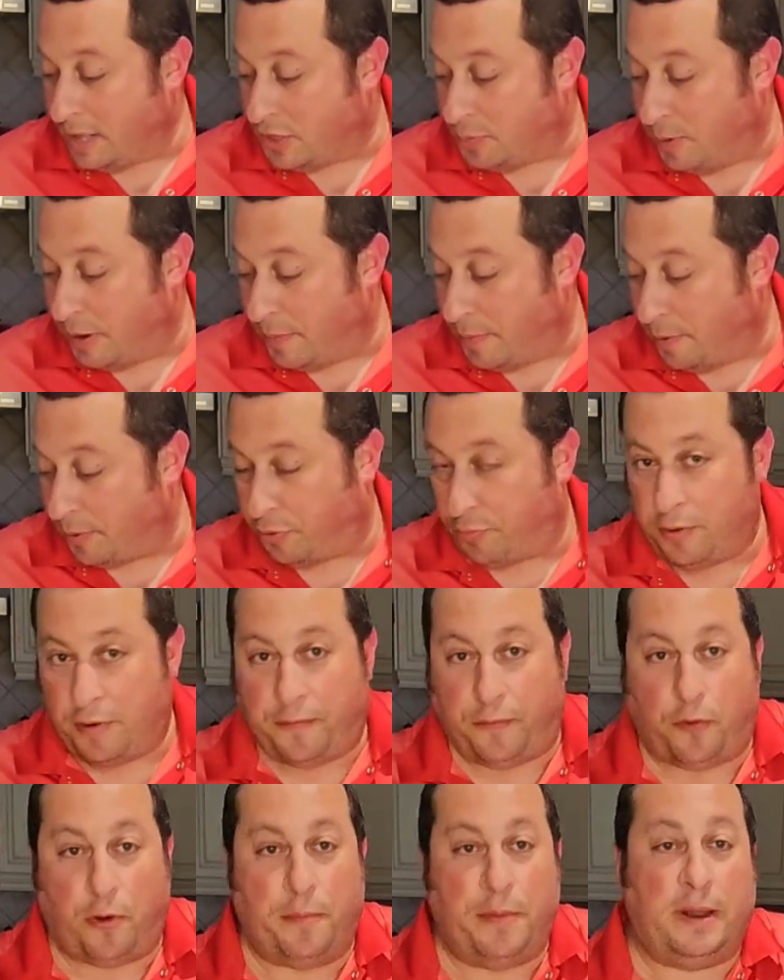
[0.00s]
been about 3 or
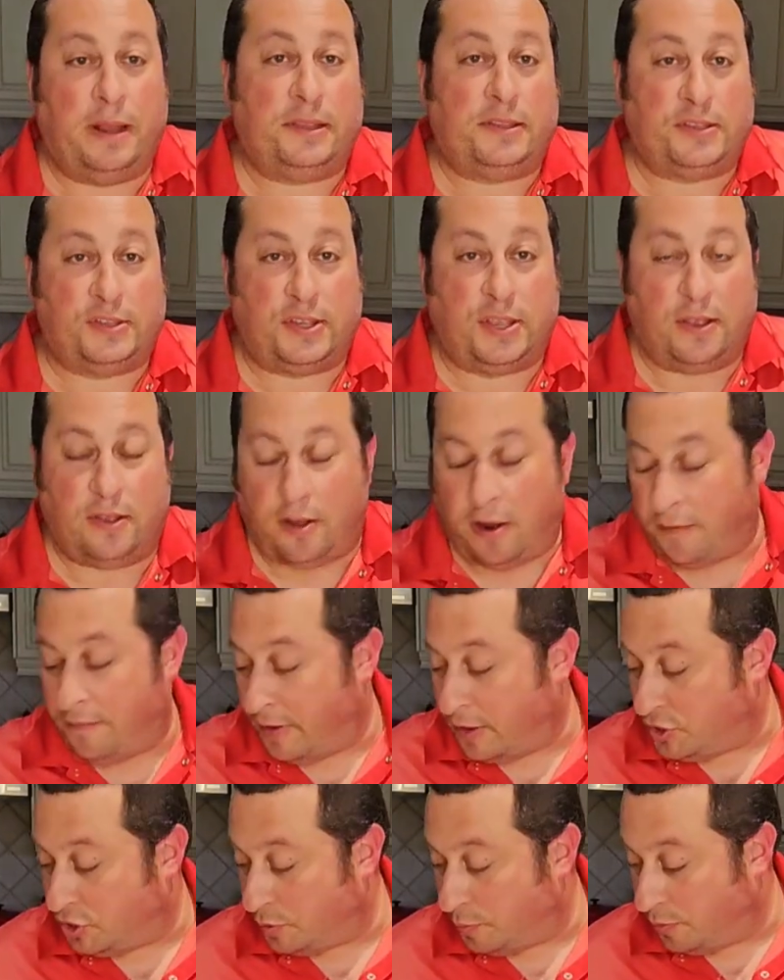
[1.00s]
4 minutes. Our
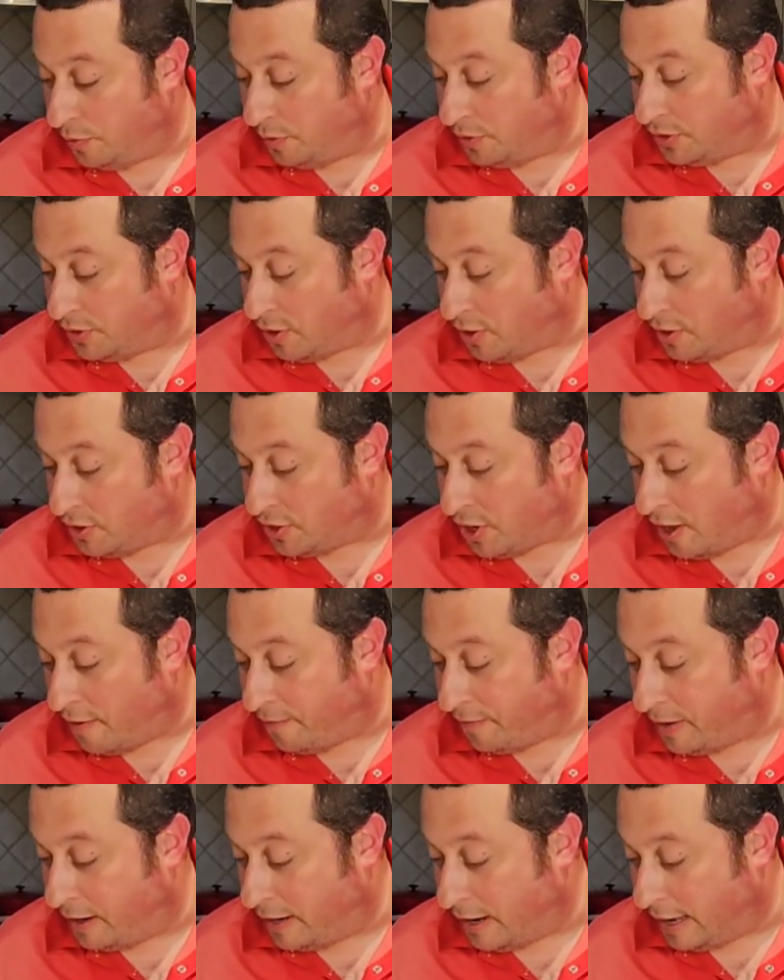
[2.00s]
vegetables are
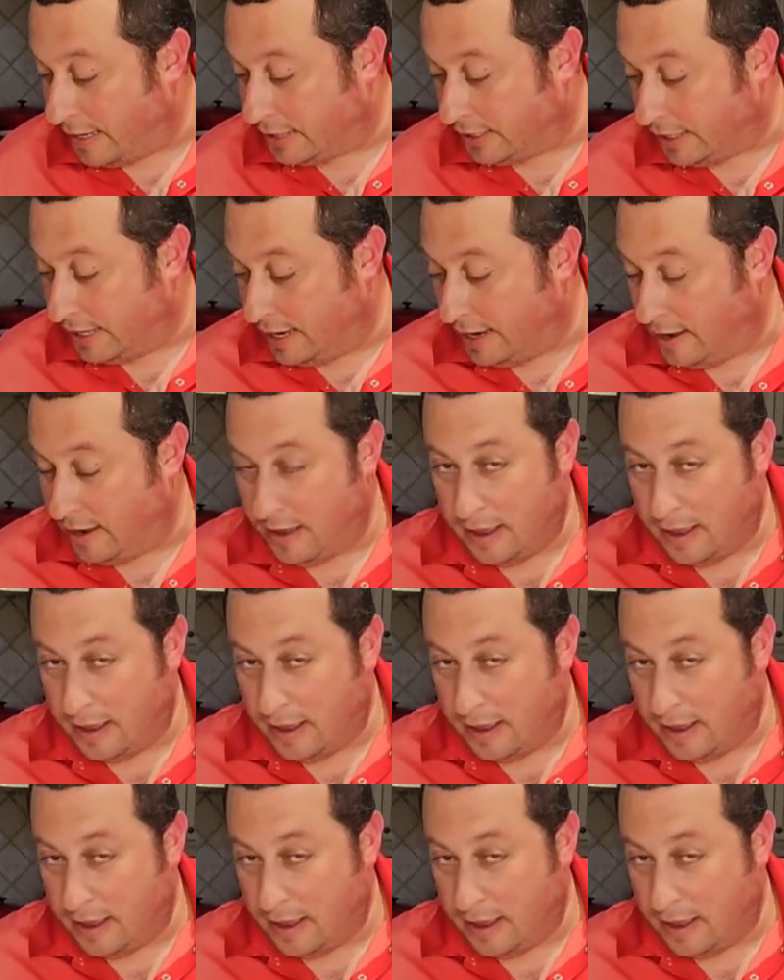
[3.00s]
softening nicely.